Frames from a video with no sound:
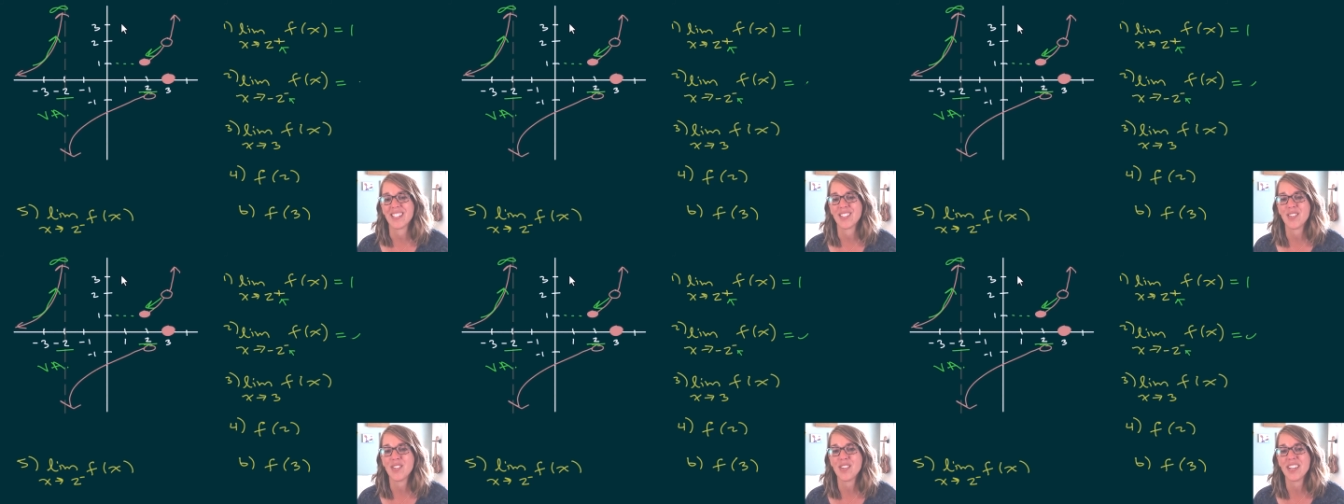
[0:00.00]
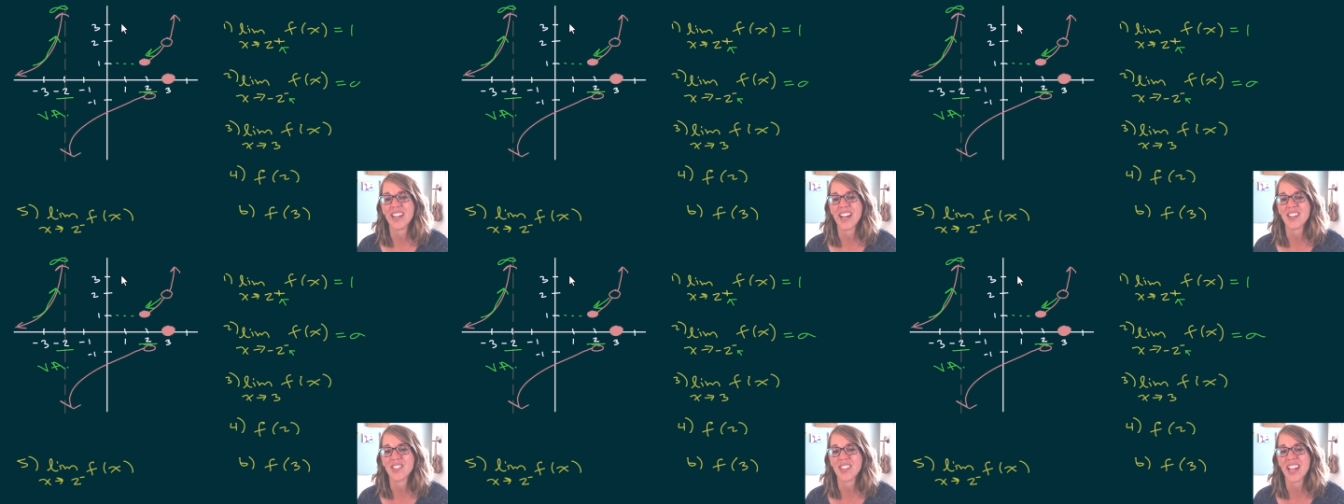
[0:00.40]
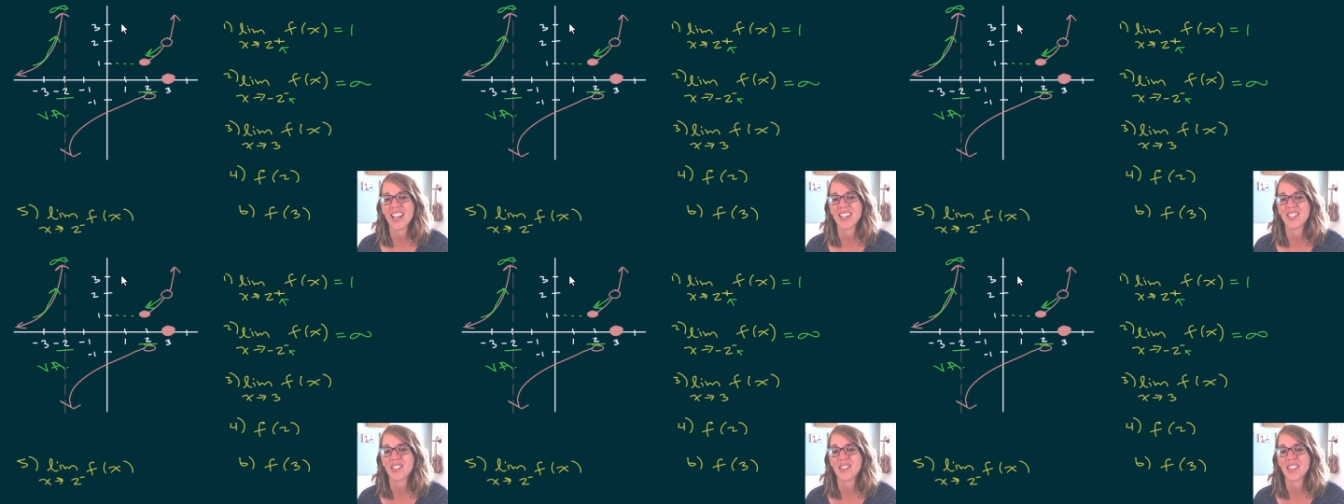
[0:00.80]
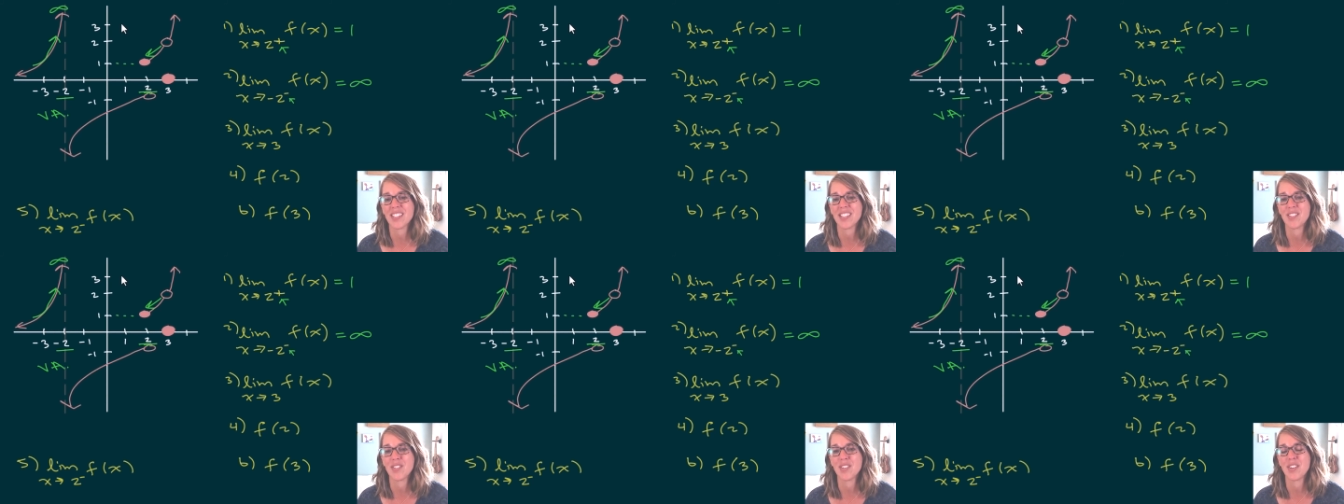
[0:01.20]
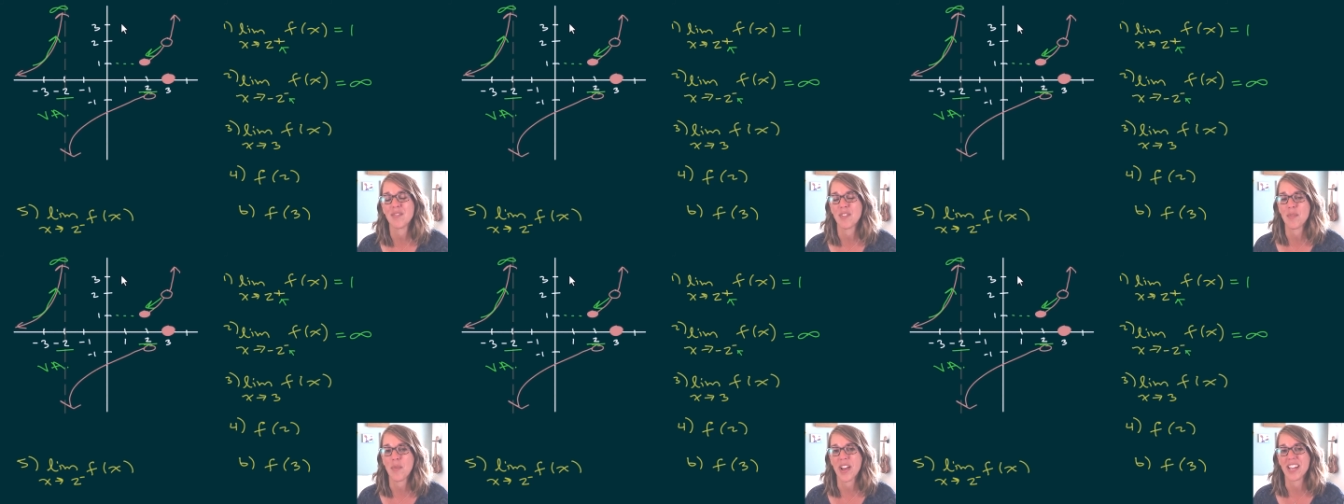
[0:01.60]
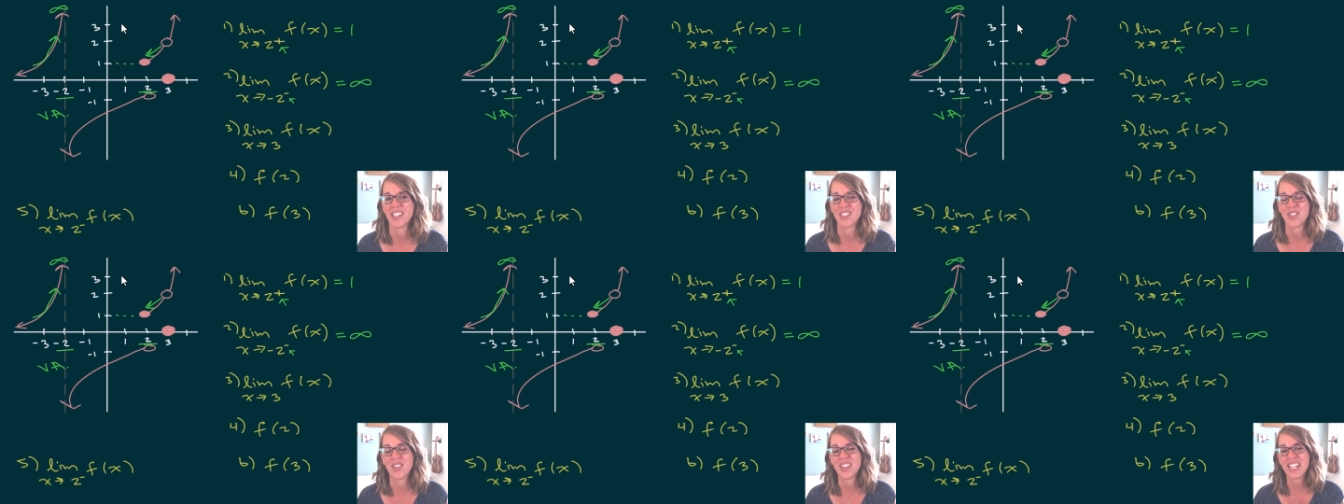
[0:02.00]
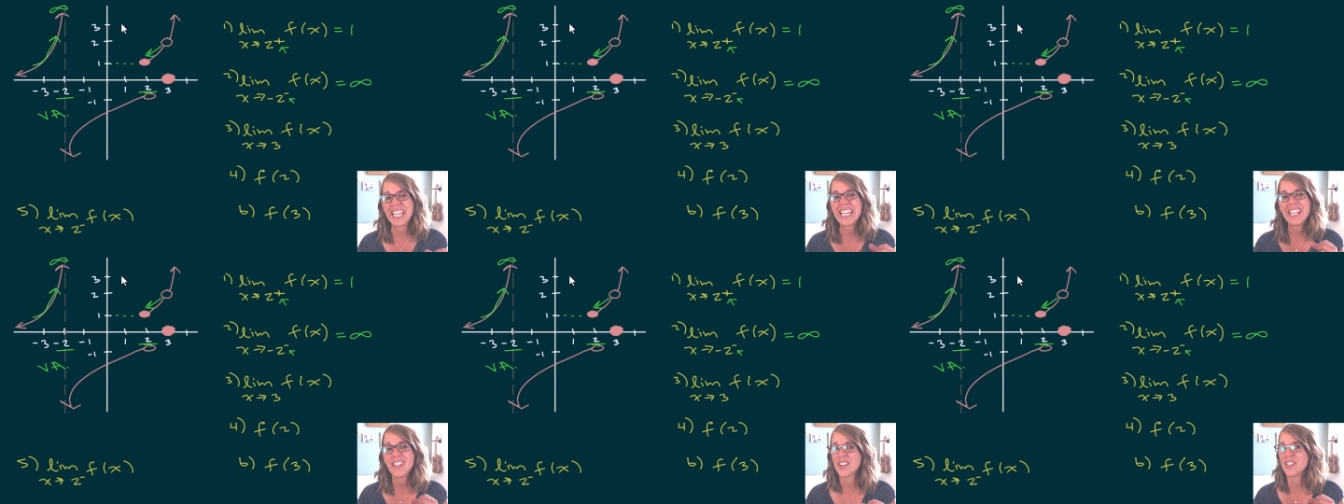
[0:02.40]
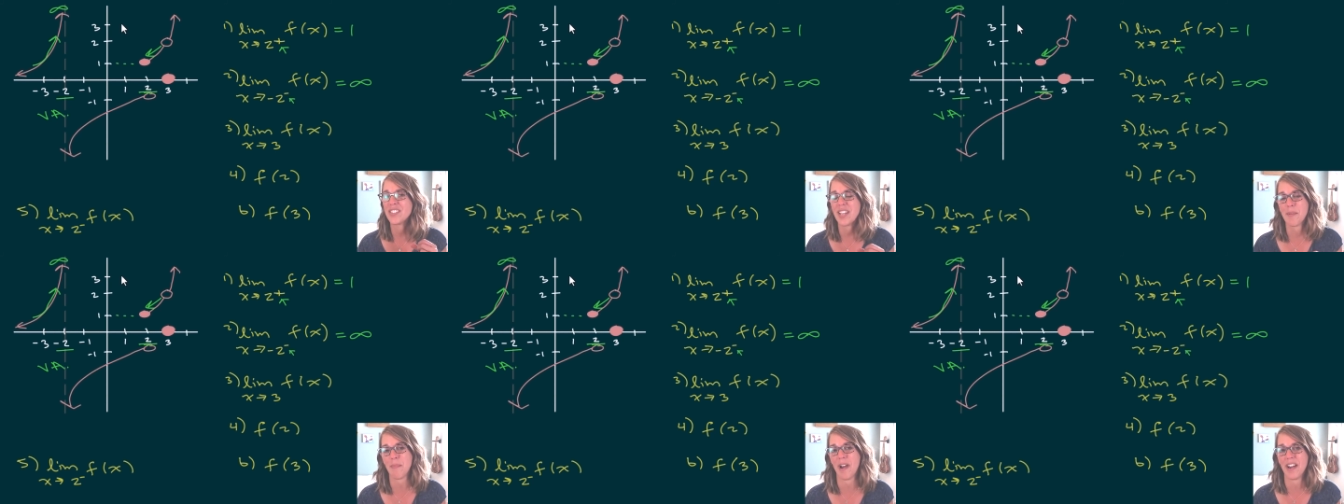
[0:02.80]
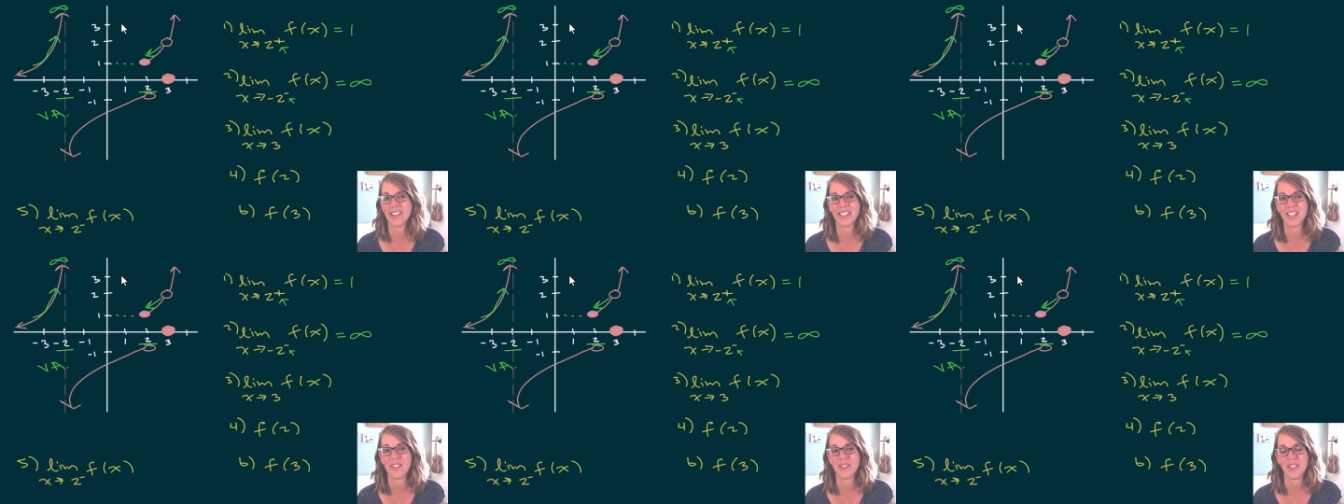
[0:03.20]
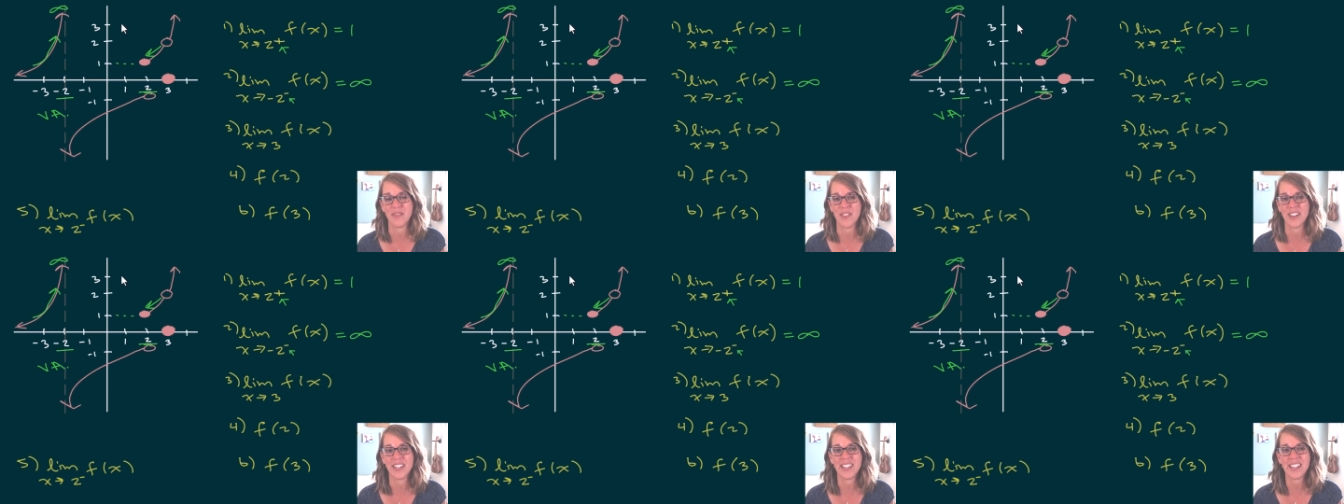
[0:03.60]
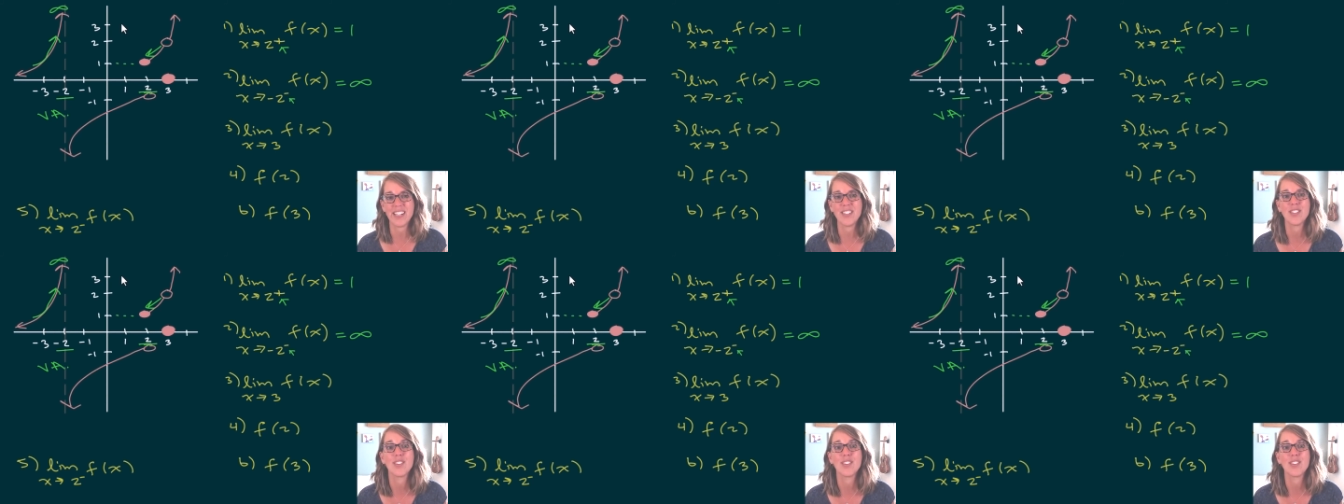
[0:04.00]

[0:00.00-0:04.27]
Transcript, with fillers: So you can actually answer this in two different ways. You could either say positive infinity